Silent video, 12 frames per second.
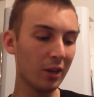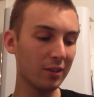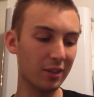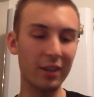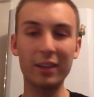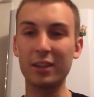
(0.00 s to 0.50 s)

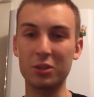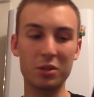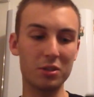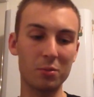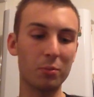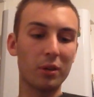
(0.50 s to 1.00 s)
So the
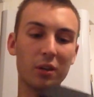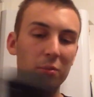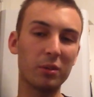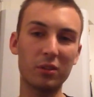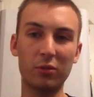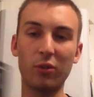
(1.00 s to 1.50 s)
English isn't
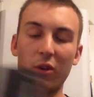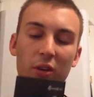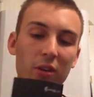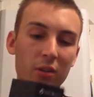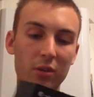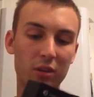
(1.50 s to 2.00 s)
brilliant, but it's
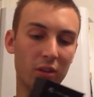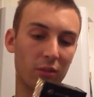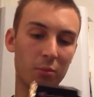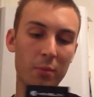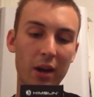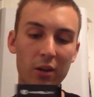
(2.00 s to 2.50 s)
fine, it
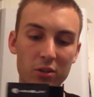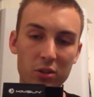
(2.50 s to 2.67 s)
doesn't matter.